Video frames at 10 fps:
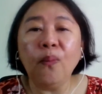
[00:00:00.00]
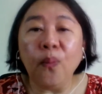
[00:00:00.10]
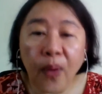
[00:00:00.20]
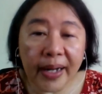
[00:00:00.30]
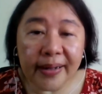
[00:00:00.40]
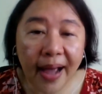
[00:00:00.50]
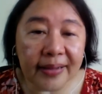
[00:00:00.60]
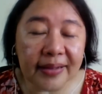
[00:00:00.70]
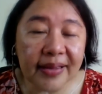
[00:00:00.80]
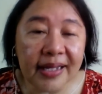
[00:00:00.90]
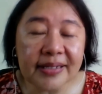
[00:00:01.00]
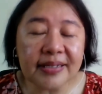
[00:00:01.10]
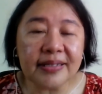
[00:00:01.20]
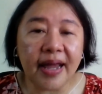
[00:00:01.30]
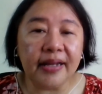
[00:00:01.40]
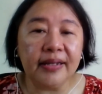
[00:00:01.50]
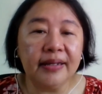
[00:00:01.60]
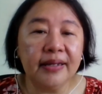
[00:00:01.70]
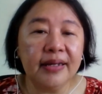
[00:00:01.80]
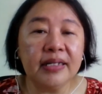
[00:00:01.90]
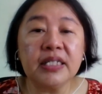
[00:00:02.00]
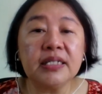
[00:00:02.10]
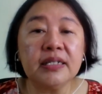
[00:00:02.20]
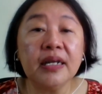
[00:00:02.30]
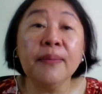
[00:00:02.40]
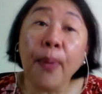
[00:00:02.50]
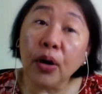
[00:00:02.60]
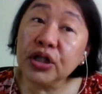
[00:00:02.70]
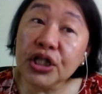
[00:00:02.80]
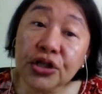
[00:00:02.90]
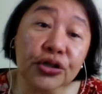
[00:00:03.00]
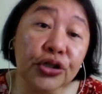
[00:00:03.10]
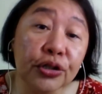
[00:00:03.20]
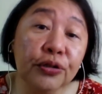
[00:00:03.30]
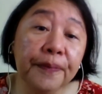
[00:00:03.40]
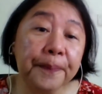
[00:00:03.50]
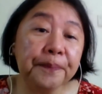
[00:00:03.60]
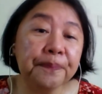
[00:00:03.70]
what are the things that is important to you.